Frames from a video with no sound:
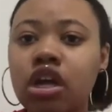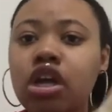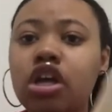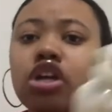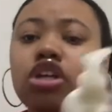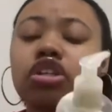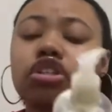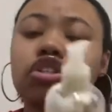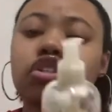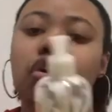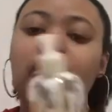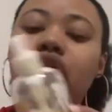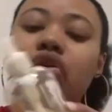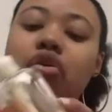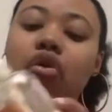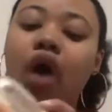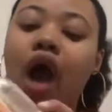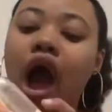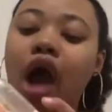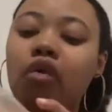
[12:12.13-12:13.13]
So
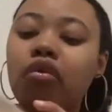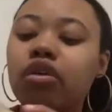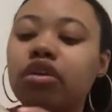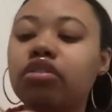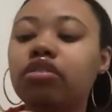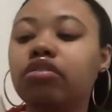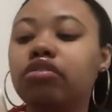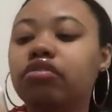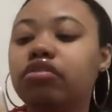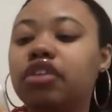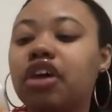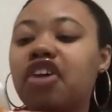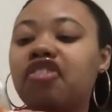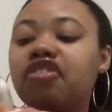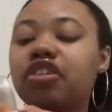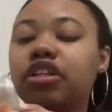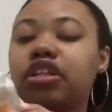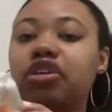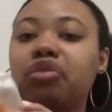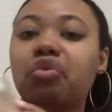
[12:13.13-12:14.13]
I would
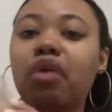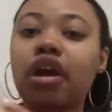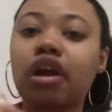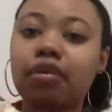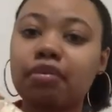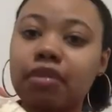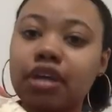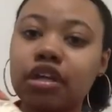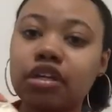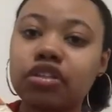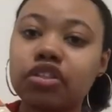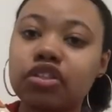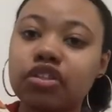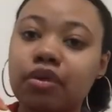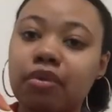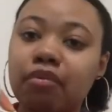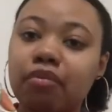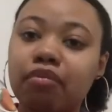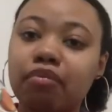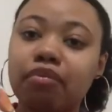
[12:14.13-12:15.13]
definitely recommend
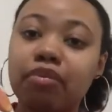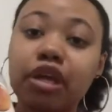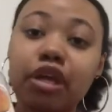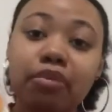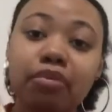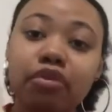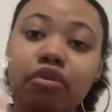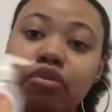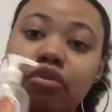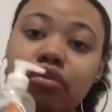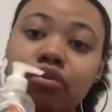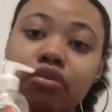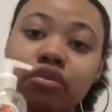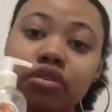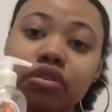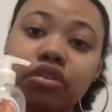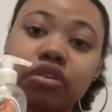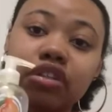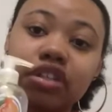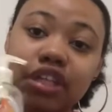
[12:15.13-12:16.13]
some people
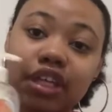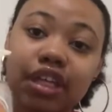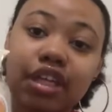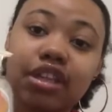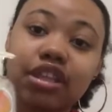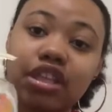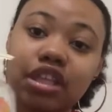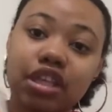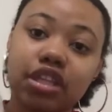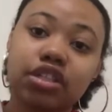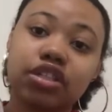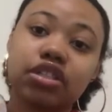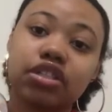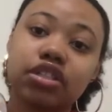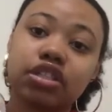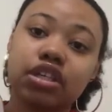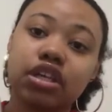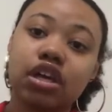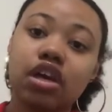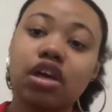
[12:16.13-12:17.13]
to get this.
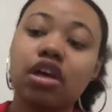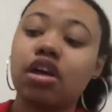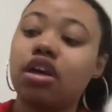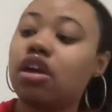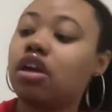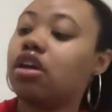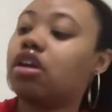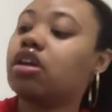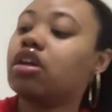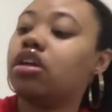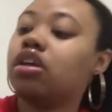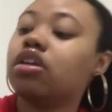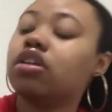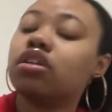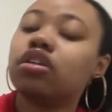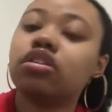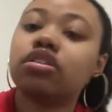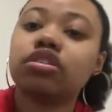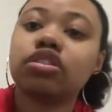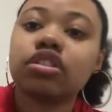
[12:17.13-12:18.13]

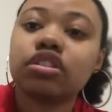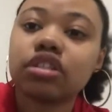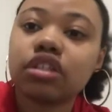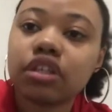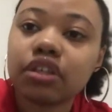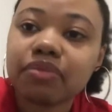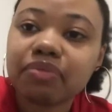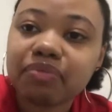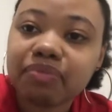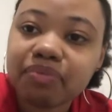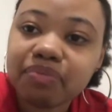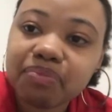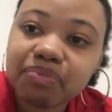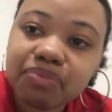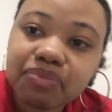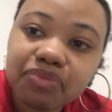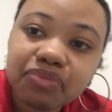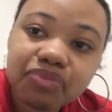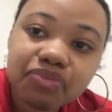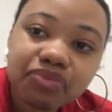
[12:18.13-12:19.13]
Let's see.
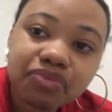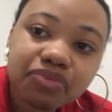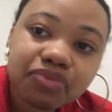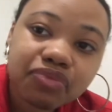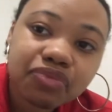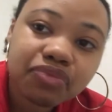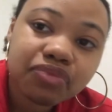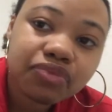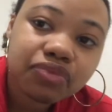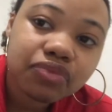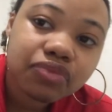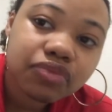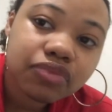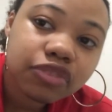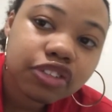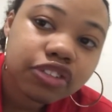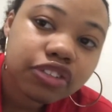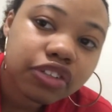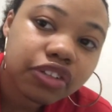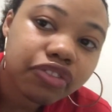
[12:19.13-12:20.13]

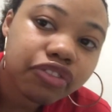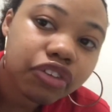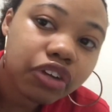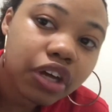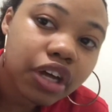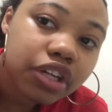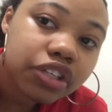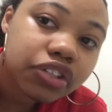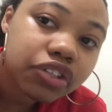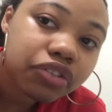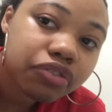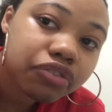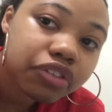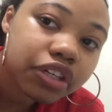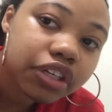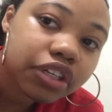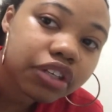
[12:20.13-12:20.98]
Let's see if you guys can read it.